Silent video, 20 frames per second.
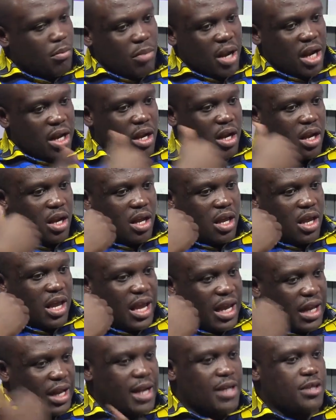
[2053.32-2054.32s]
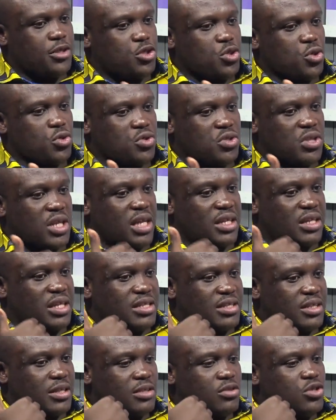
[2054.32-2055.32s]
But it clearly shows you that
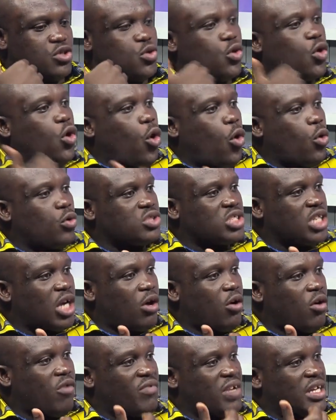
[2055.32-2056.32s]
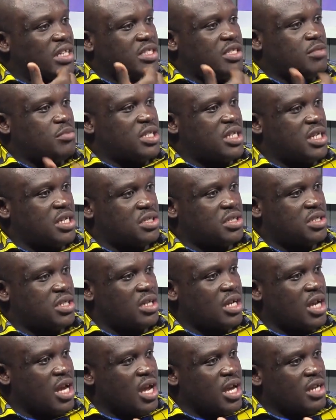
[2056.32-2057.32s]
there's a new culture of
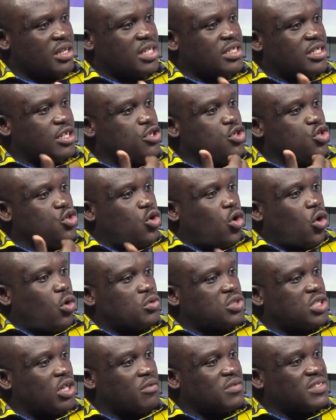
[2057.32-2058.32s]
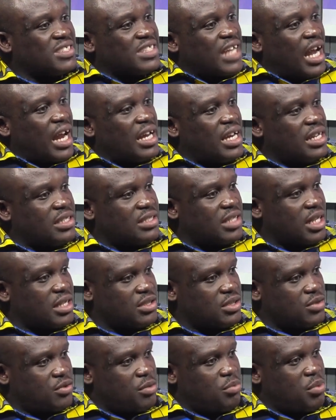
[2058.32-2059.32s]
intimidation. There's a new culture of silence that
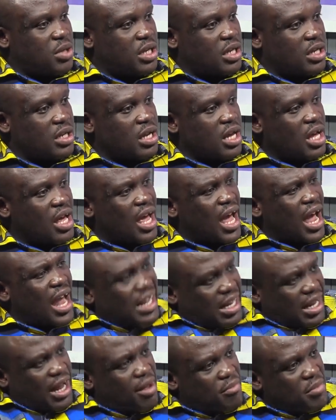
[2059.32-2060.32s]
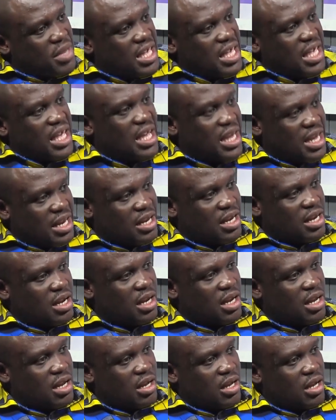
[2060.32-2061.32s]
is creeping in and coming in
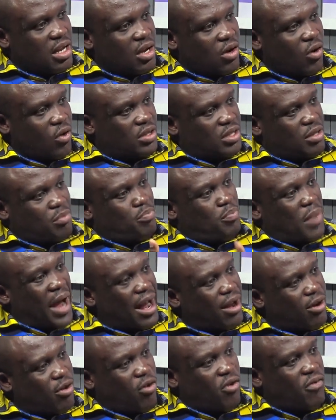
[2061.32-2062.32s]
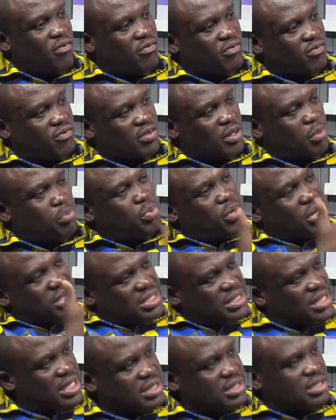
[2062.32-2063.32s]
on the back of the
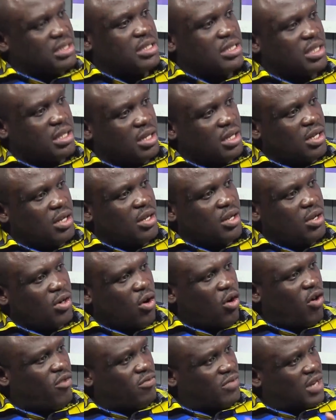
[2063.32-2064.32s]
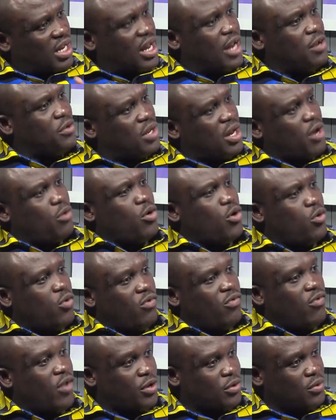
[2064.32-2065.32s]
presidency of Nana Addo Dankwa
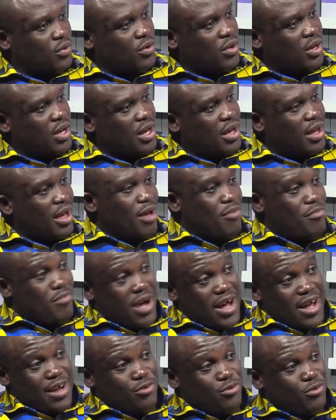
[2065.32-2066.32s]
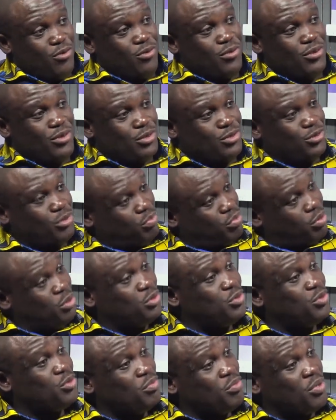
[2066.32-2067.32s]
Akufo-Addo, a man who is
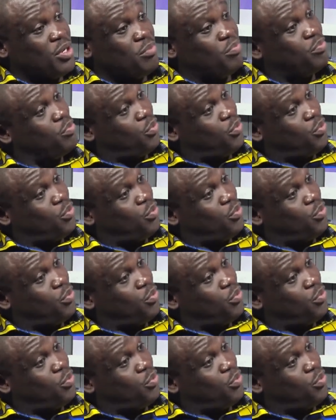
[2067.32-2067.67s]
supposed to be